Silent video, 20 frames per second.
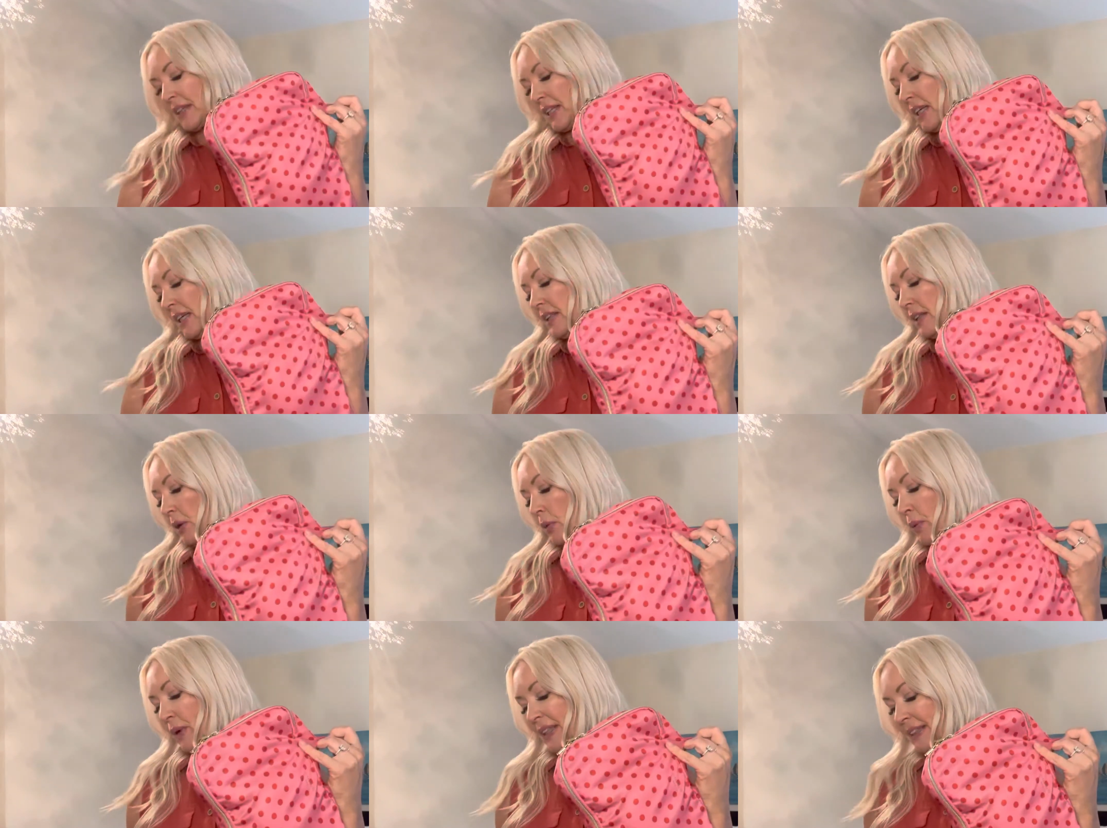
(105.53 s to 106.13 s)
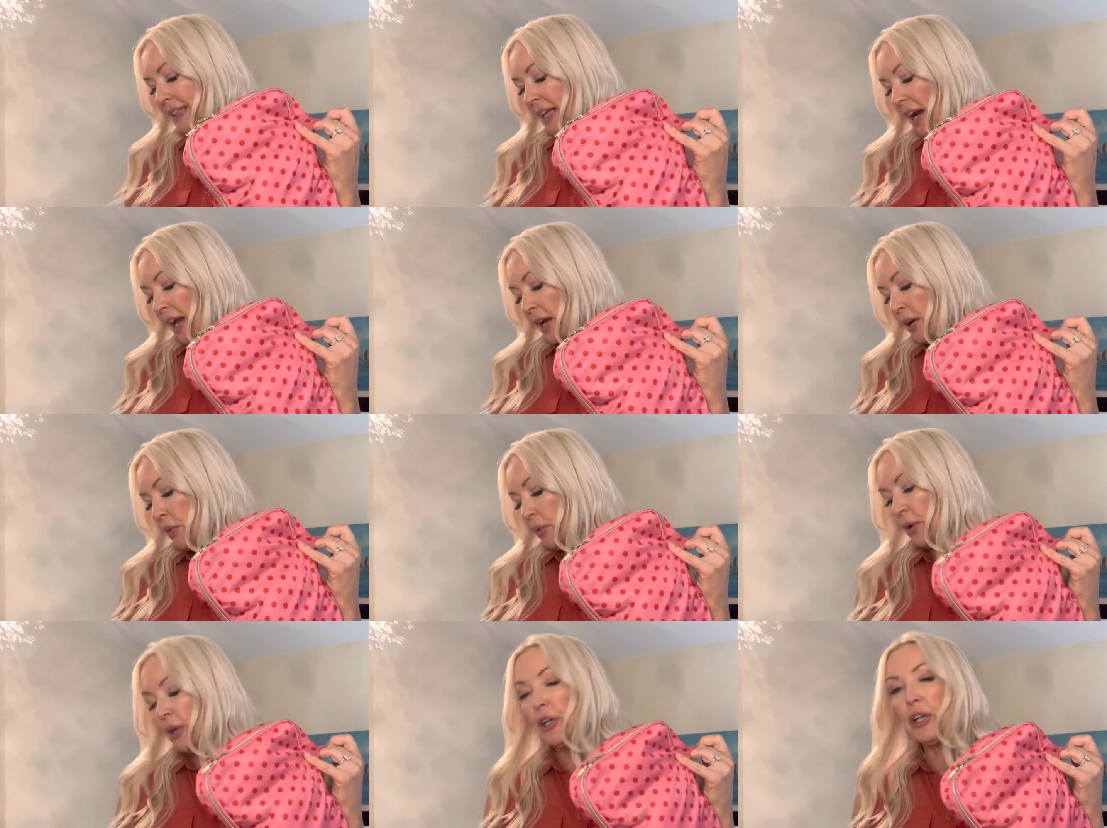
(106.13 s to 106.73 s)
The ones that I
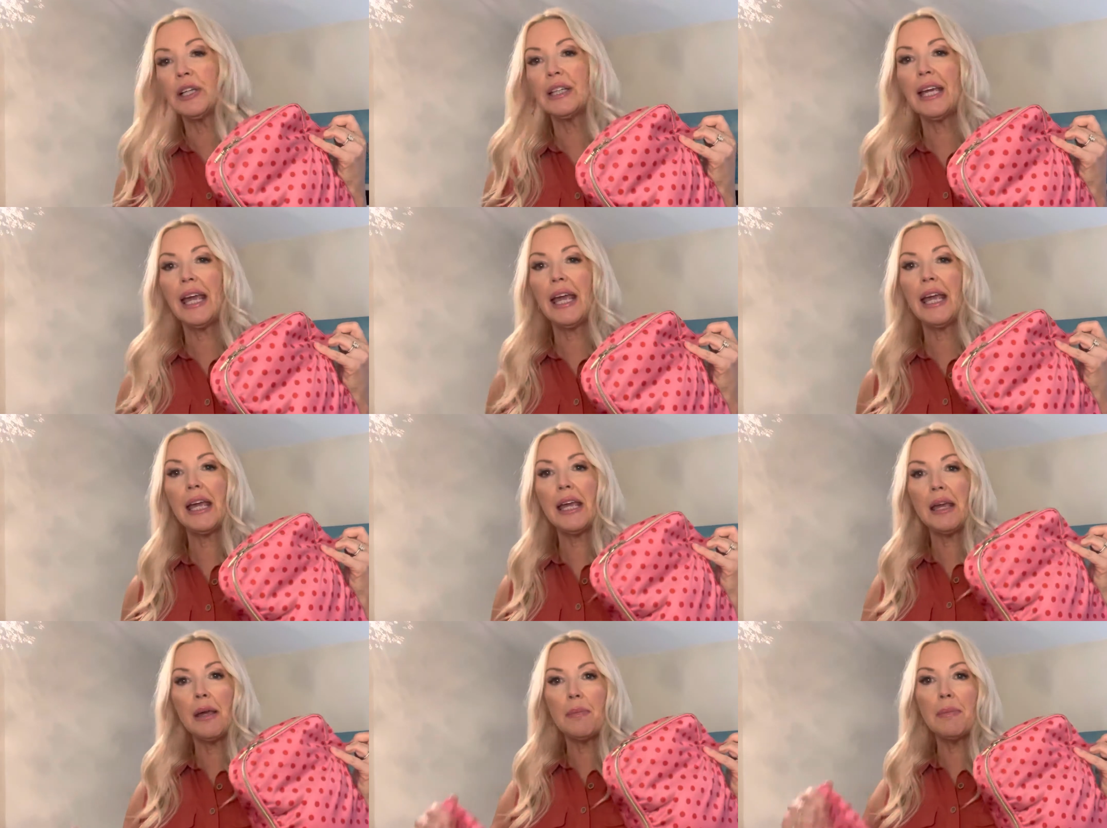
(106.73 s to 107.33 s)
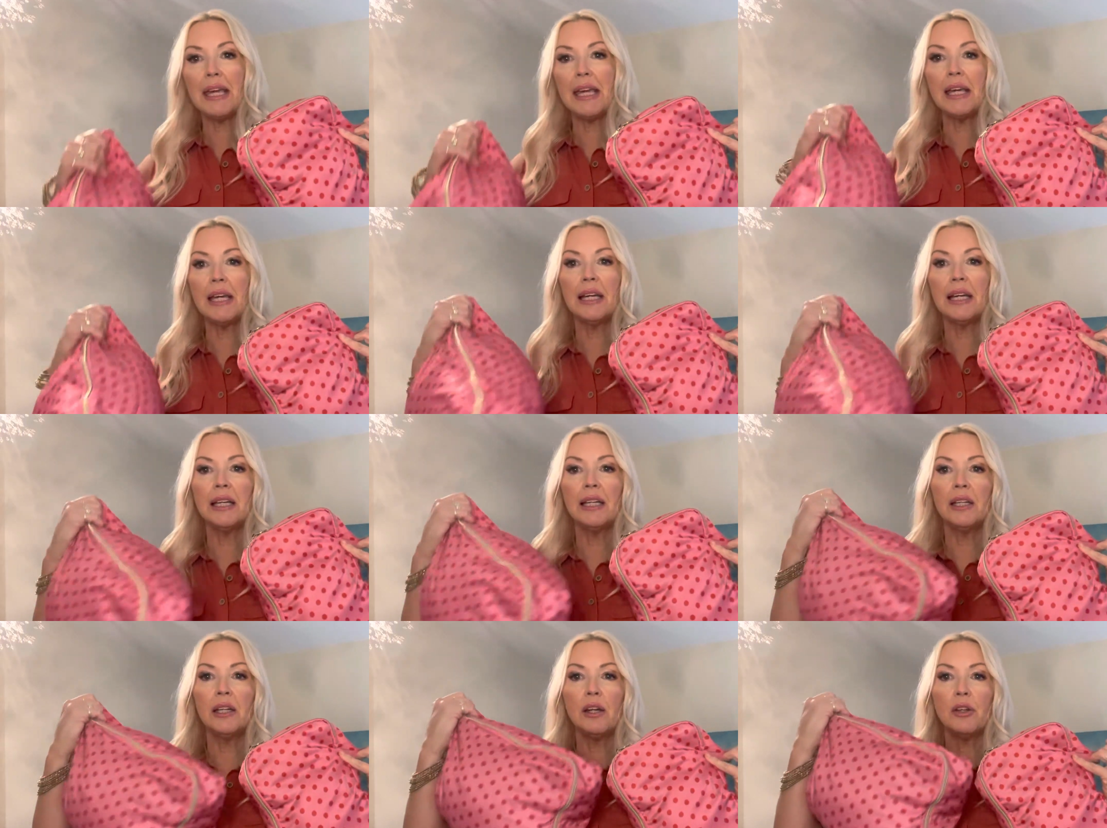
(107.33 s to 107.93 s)
ordered came
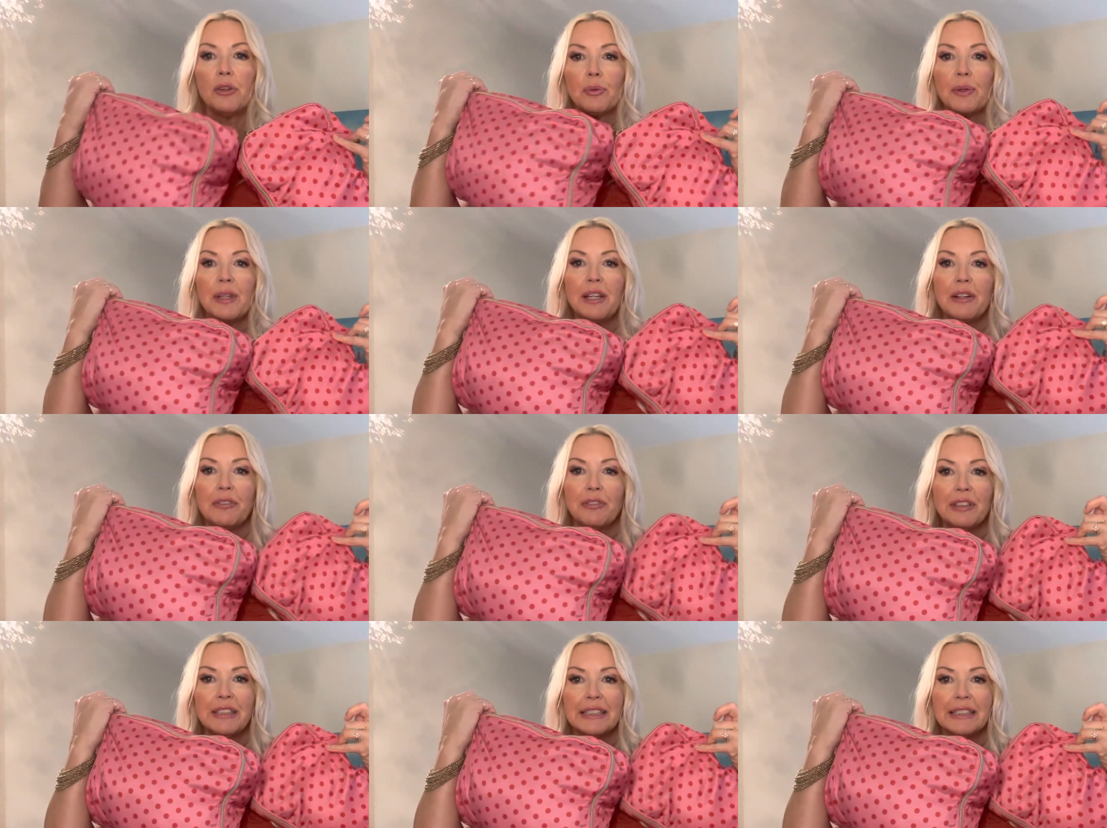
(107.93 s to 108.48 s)
in 3 different